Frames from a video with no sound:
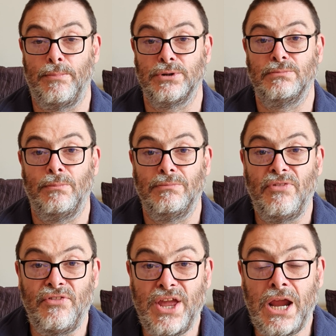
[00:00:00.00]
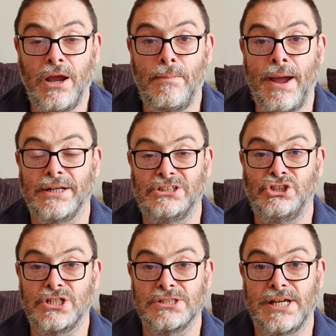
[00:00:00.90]
but think about
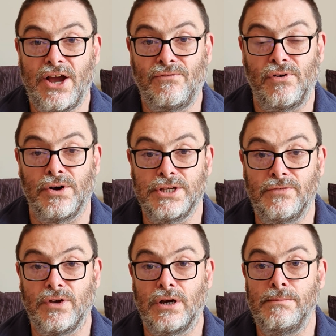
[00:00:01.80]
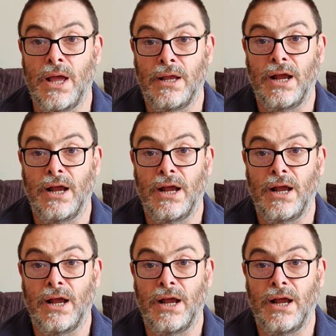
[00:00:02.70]
just how far you've come